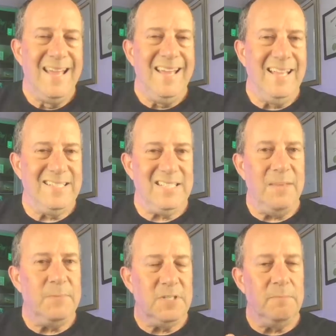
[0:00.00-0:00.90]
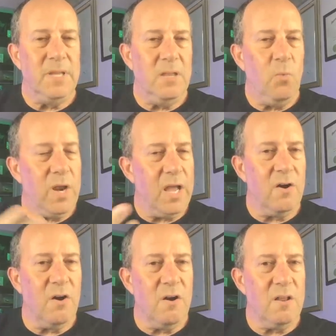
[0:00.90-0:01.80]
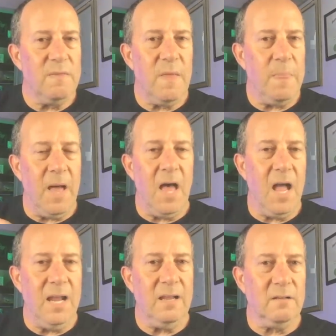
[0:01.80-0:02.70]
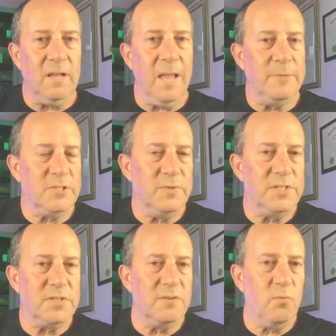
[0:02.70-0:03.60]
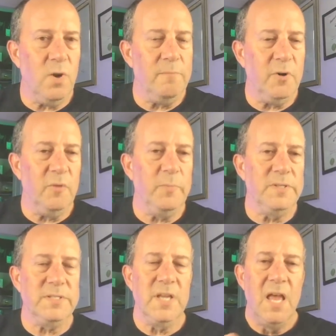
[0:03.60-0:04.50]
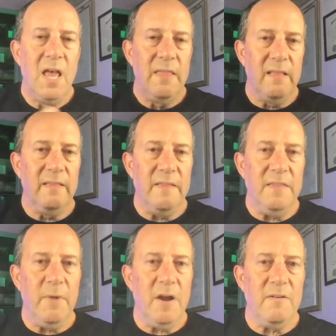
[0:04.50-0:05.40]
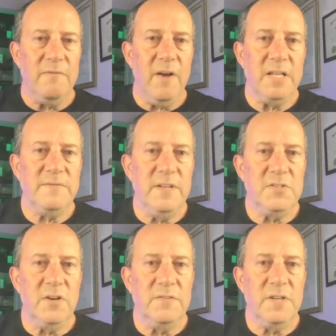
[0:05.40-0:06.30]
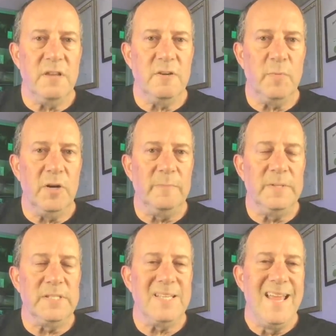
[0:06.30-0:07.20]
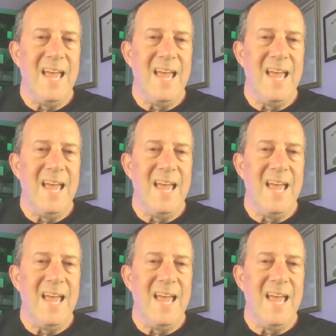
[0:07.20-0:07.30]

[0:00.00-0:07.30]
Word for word: It seemed to me when I heard it that the high nickel chemistries serve one purpose, the lithium iron phosphate serves another purpose,